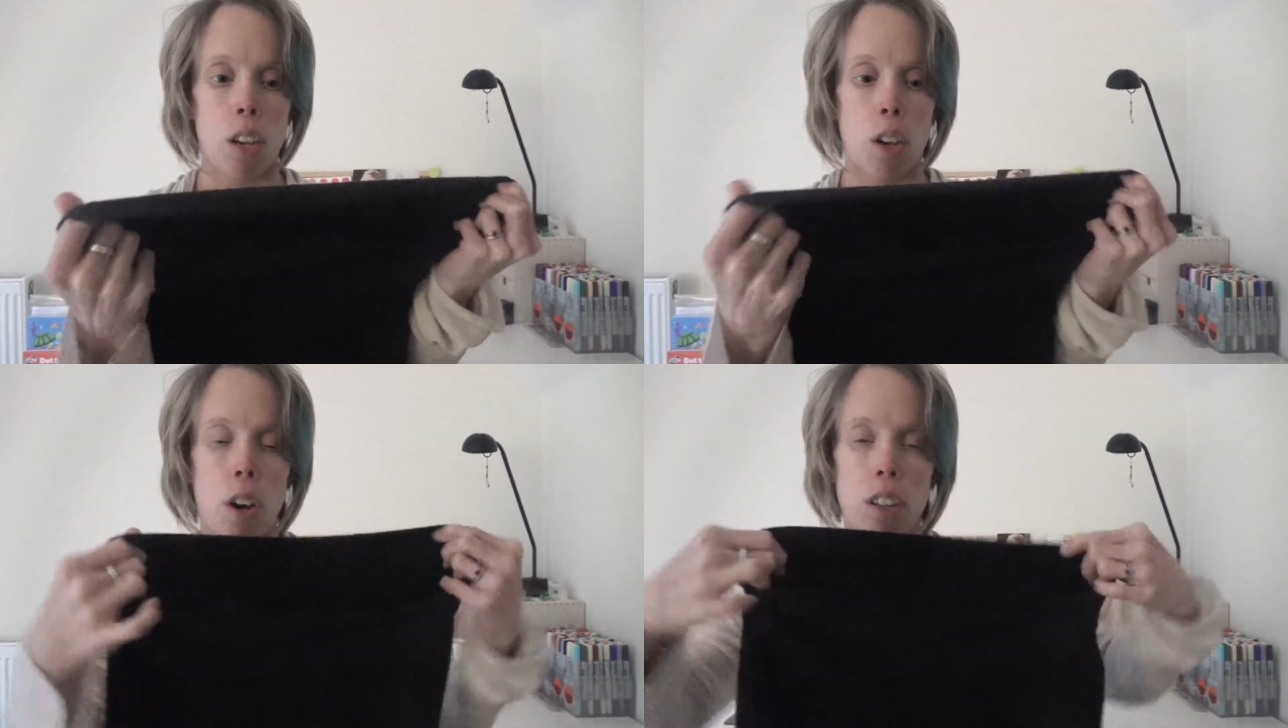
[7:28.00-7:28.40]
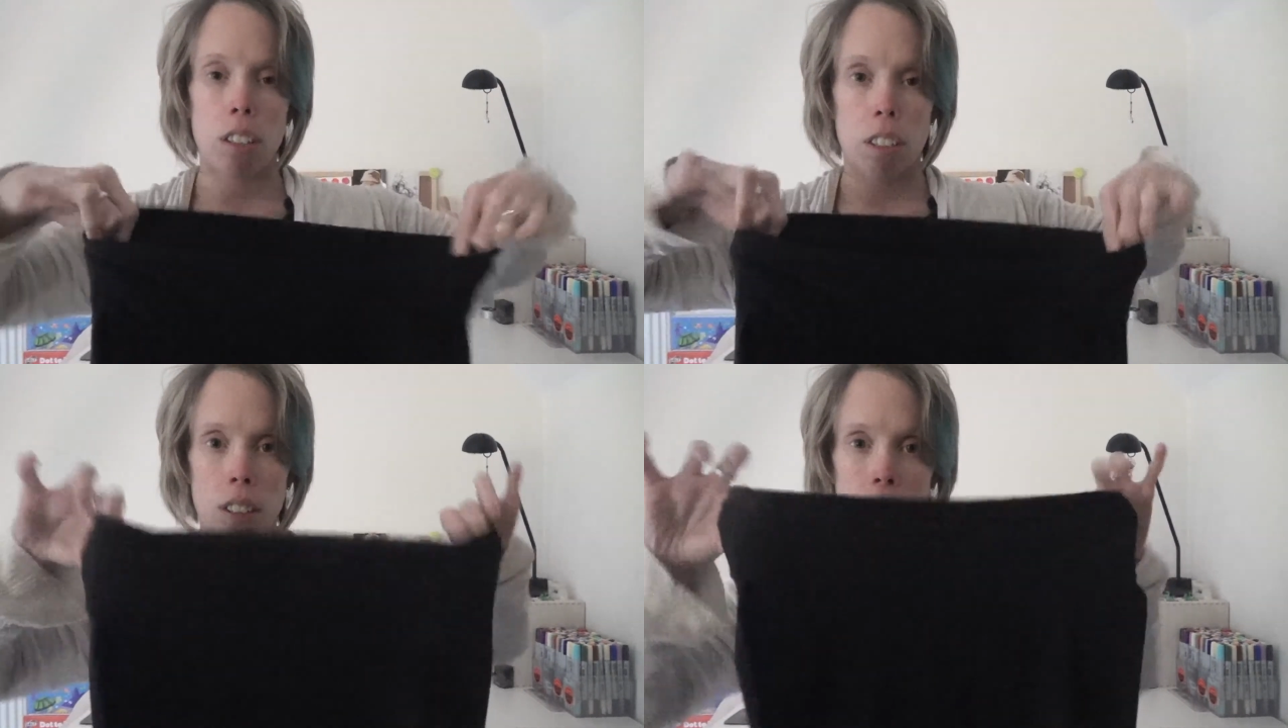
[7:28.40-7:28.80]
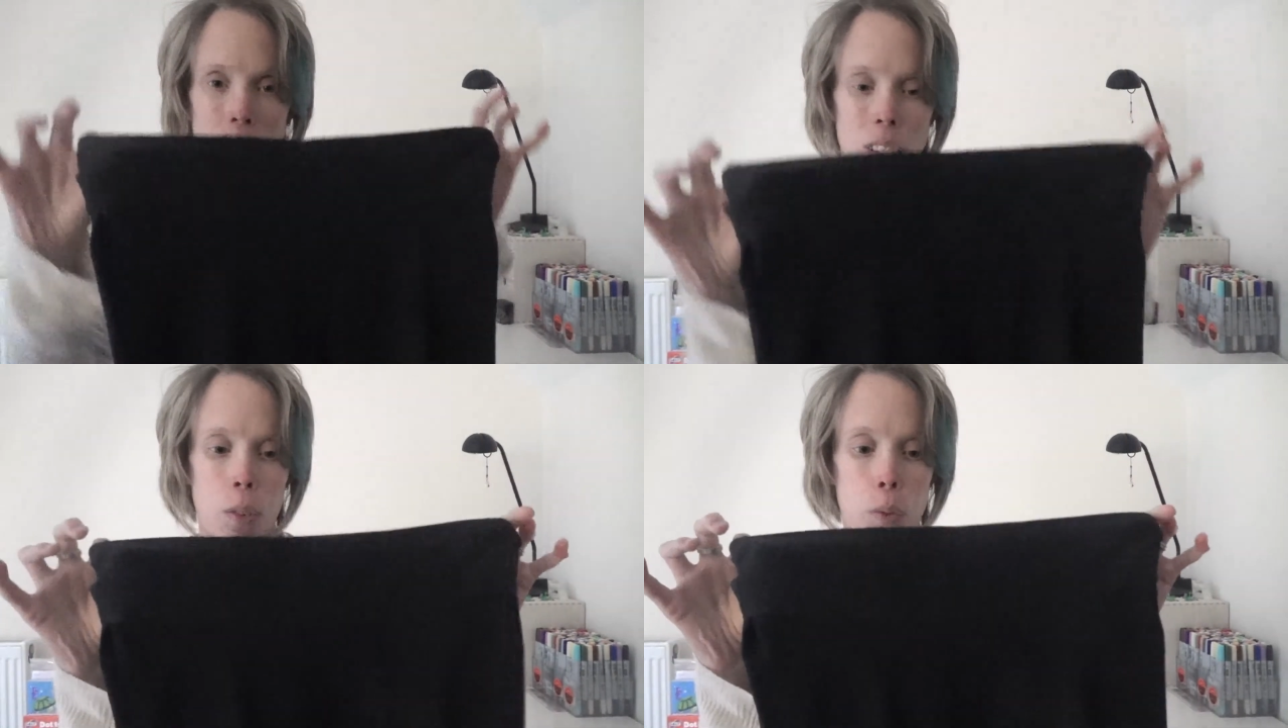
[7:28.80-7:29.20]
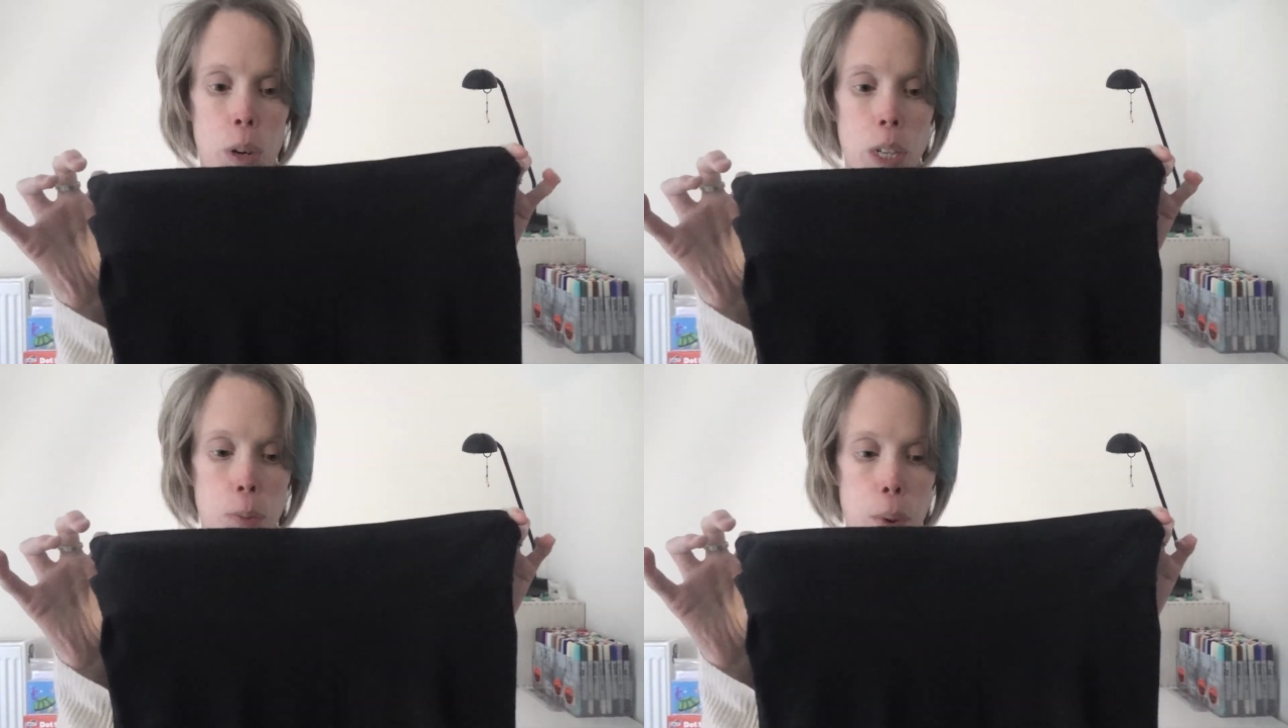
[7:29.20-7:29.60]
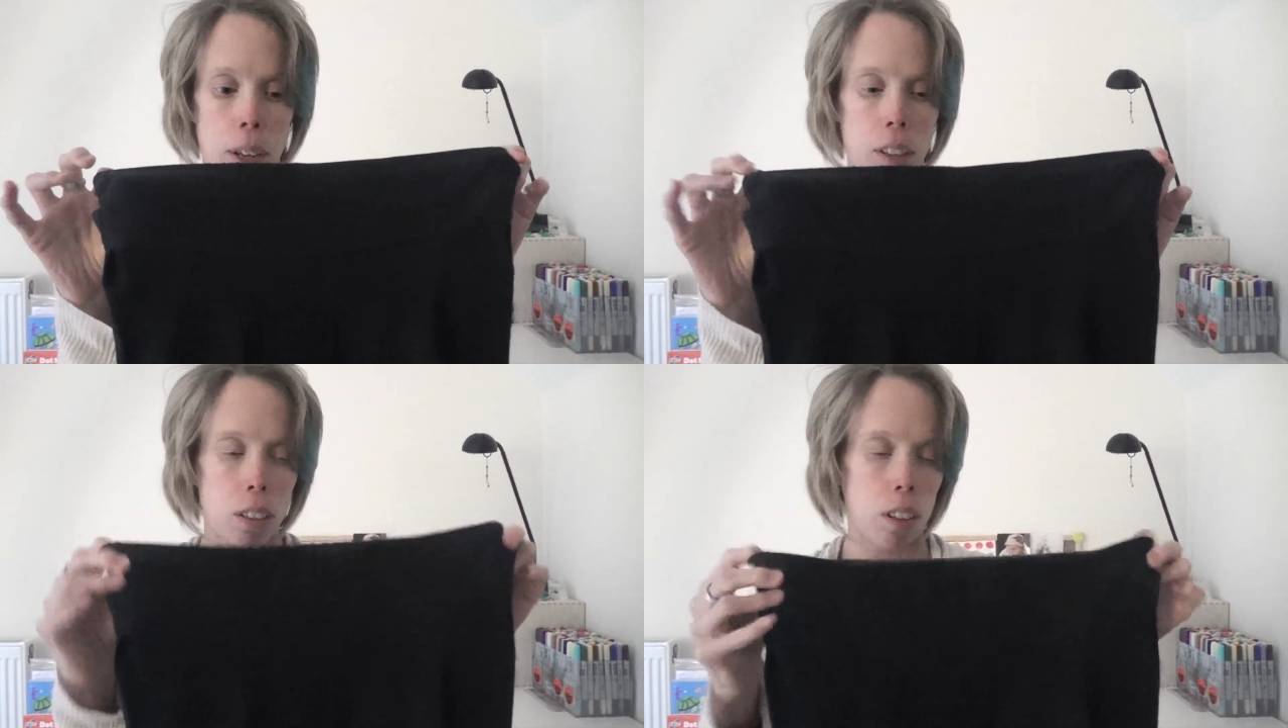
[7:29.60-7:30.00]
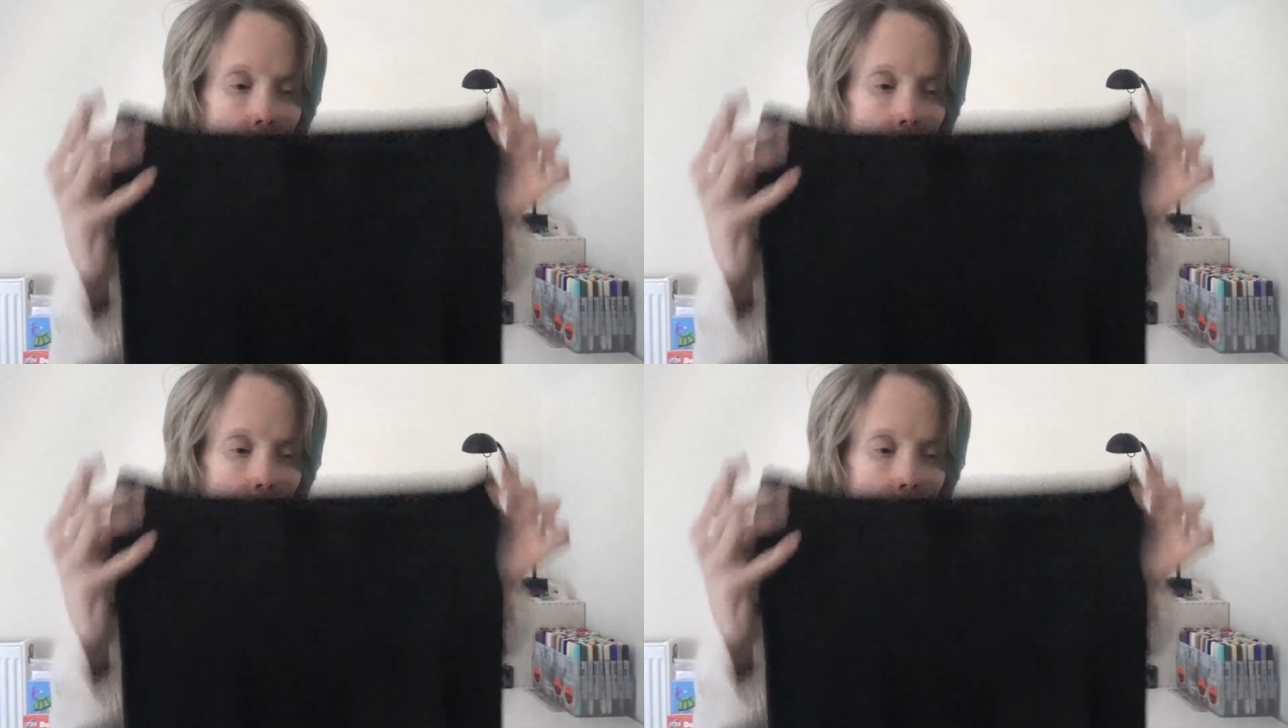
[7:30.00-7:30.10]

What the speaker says: cotton waistband,